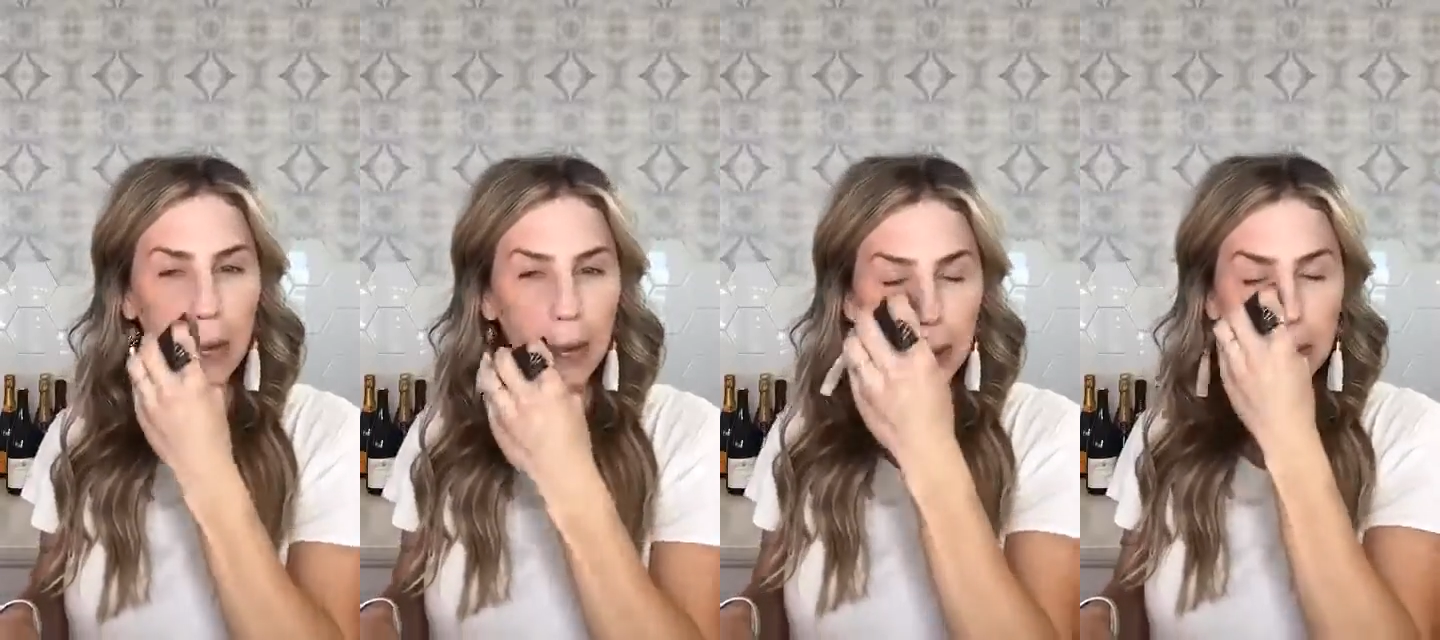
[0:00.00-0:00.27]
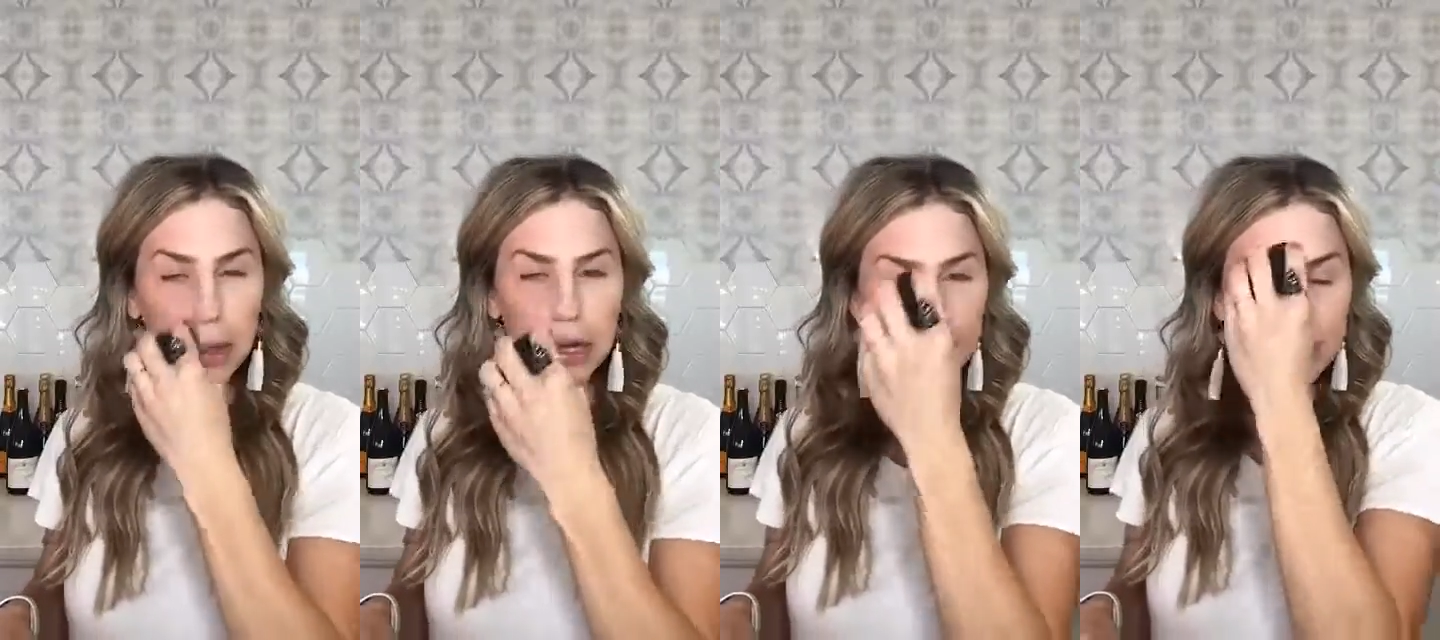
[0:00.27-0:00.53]
you
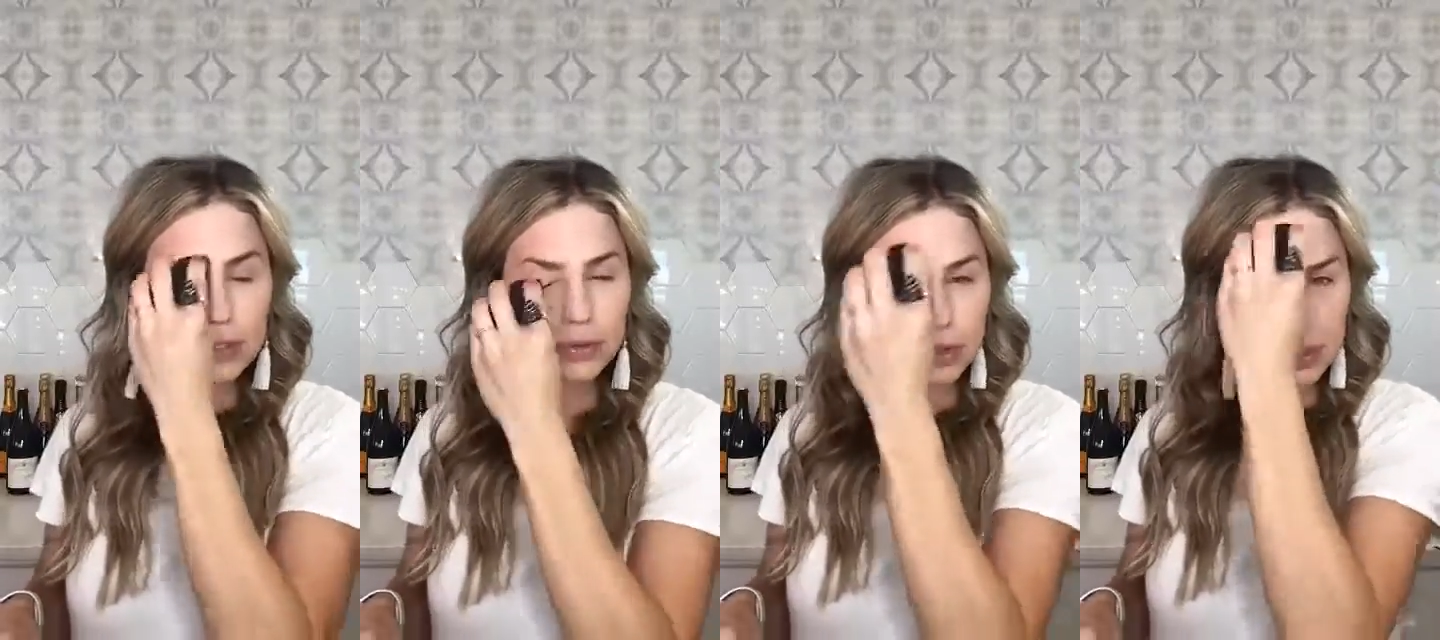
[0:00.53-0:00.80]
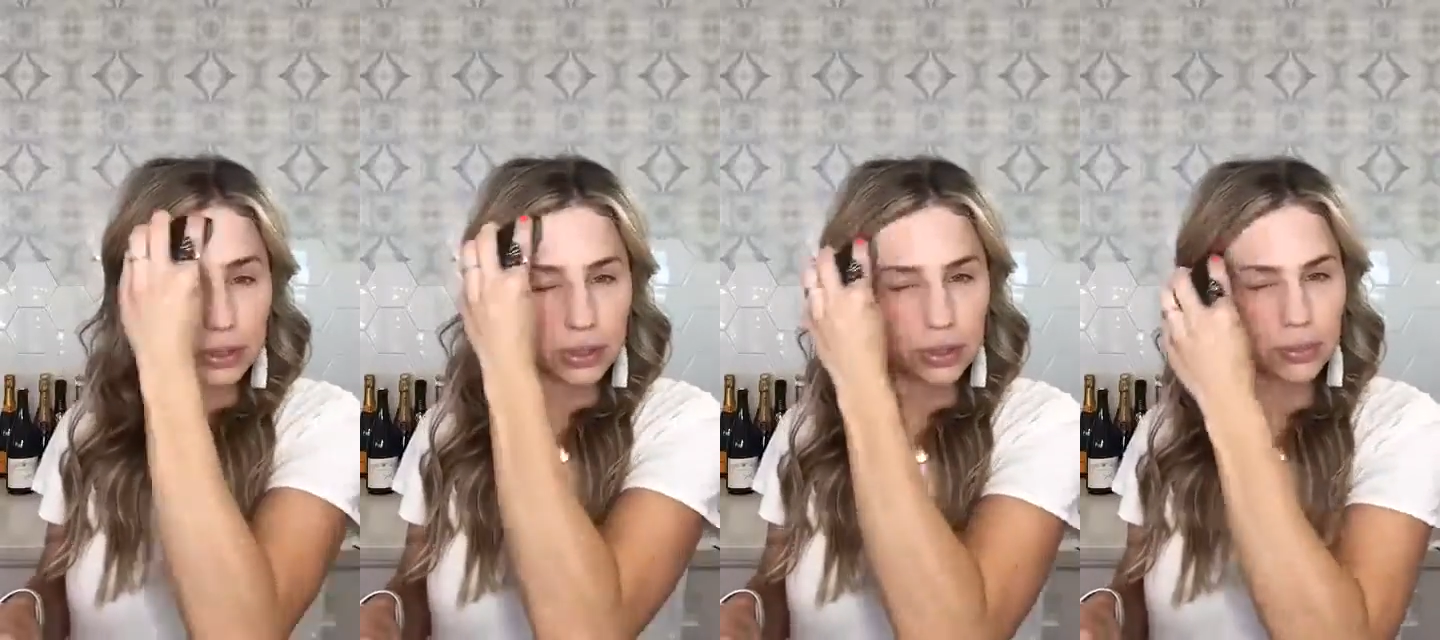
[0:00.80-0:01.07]
can even do it
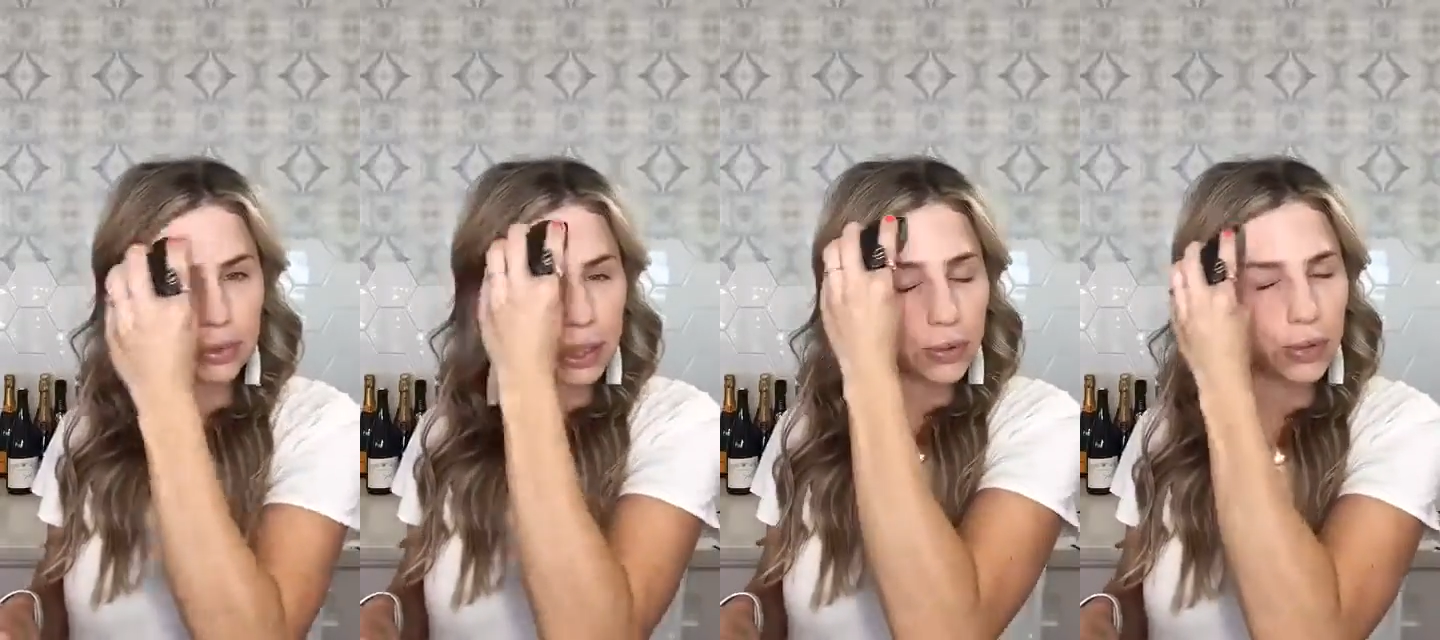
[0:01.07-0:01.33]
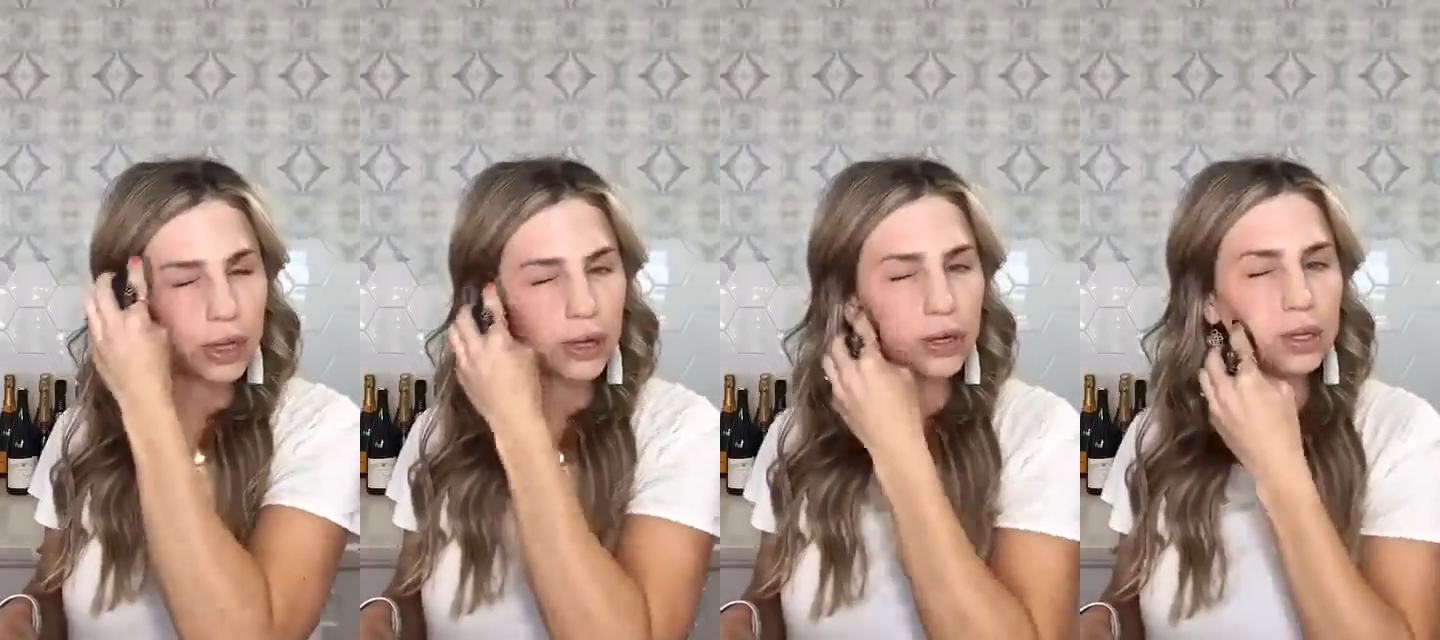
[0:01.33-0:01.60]
a little bit
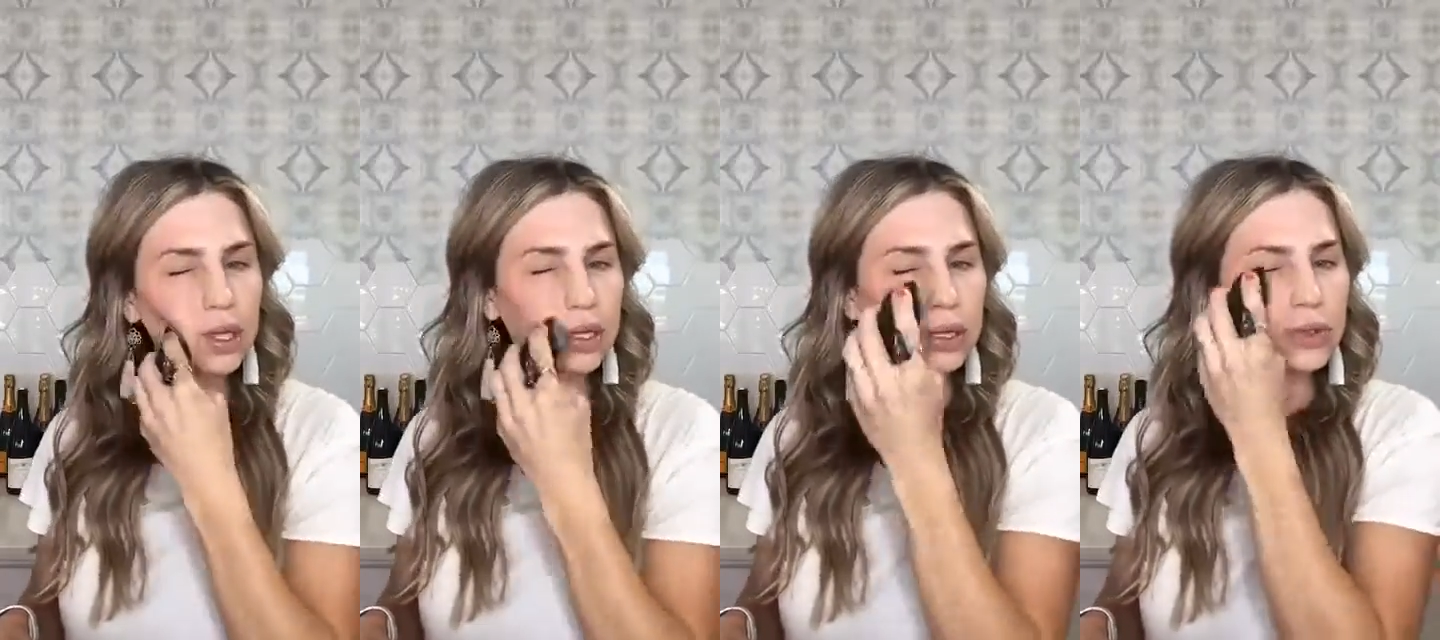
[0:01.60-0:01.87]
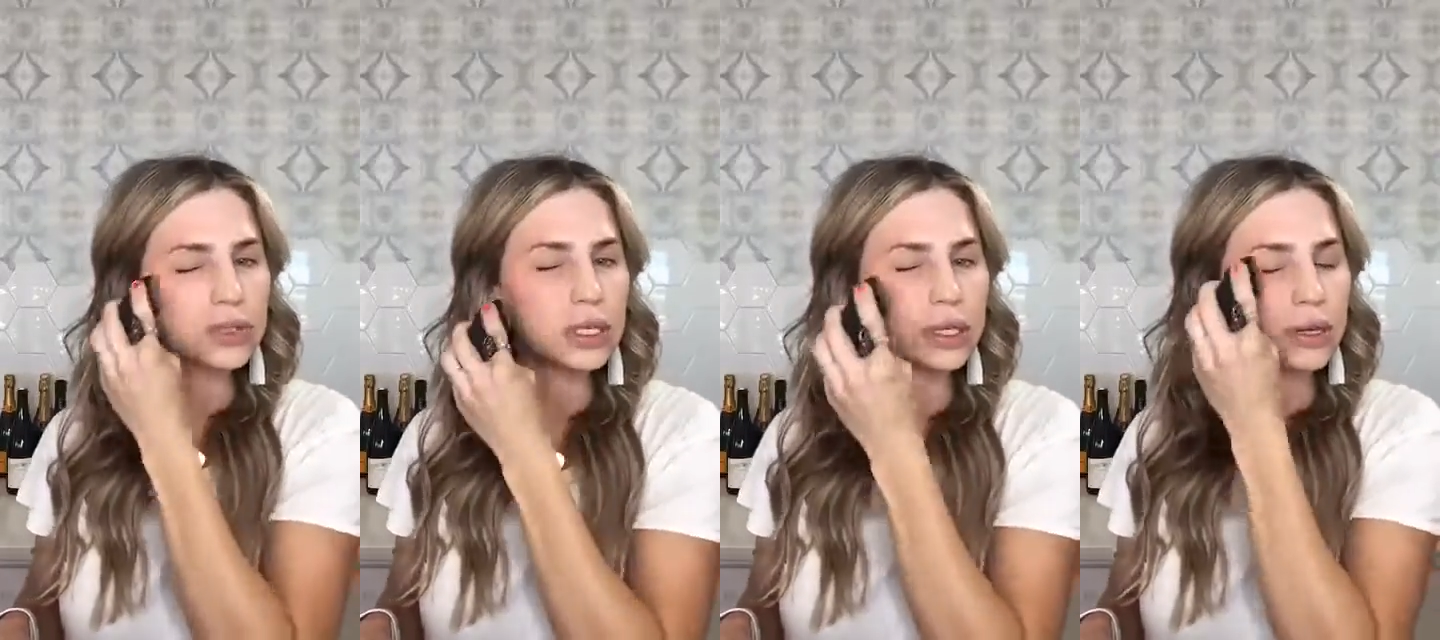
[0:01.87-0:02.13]
quicker than
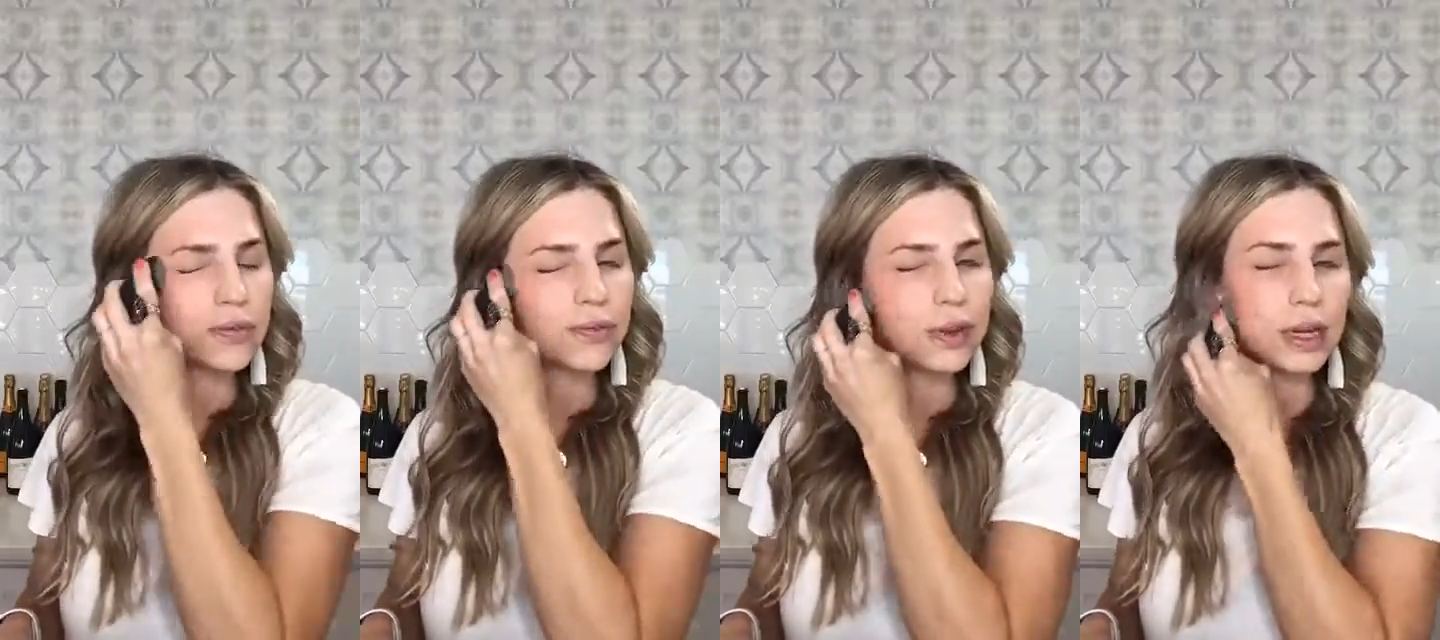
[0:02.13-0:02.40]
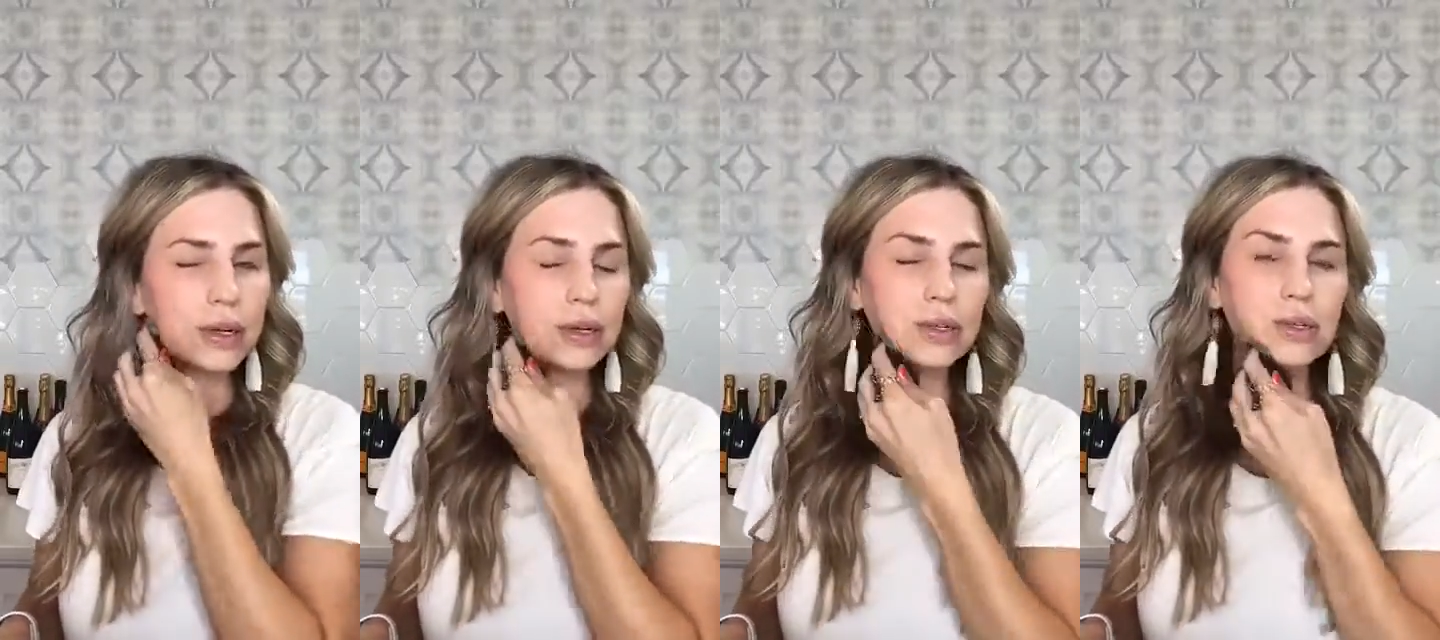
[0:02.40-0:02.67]
using your
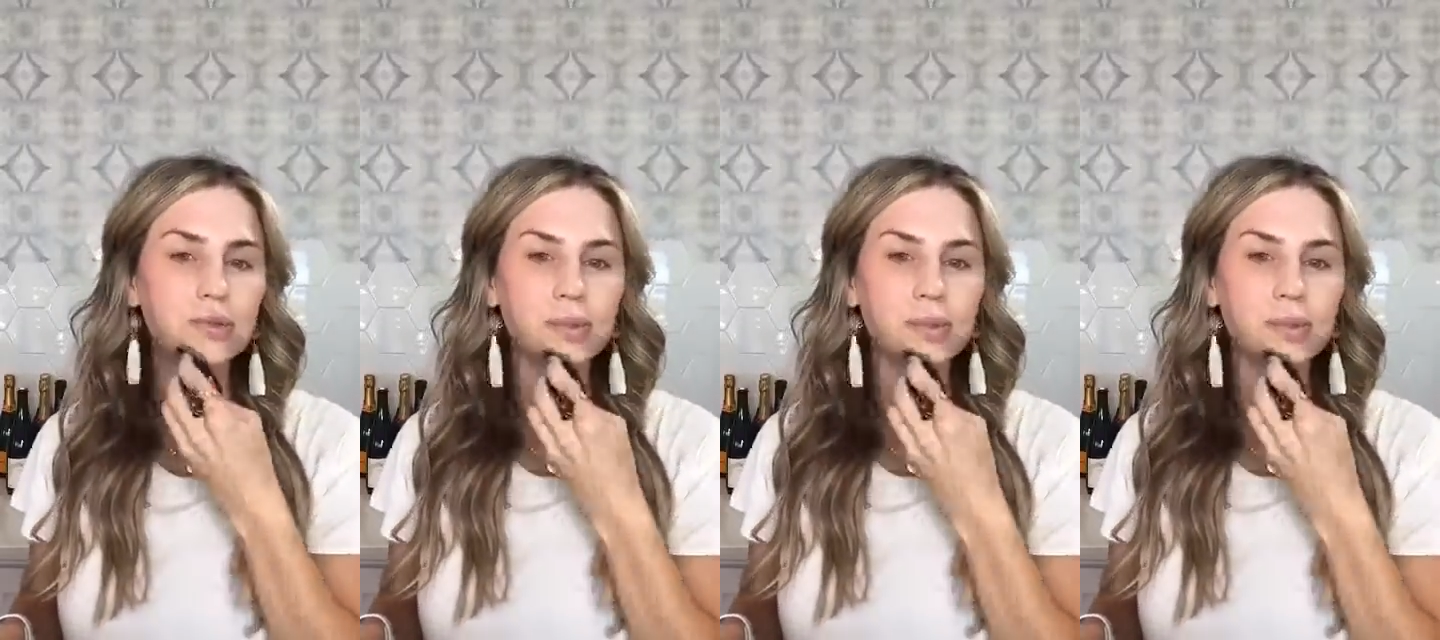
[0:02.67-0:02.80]
fingers